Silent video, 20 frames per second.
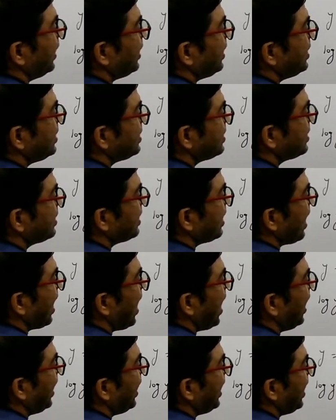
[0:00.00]
that is
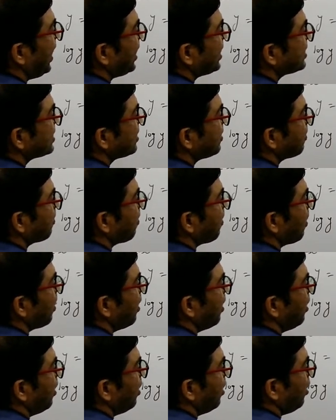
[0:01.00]
tan x
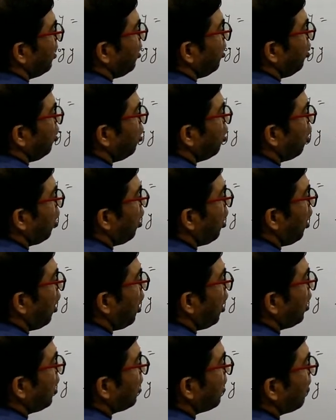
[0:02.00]

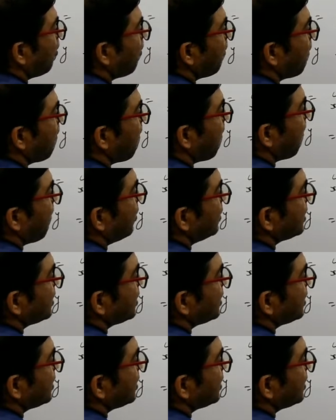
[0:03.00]
log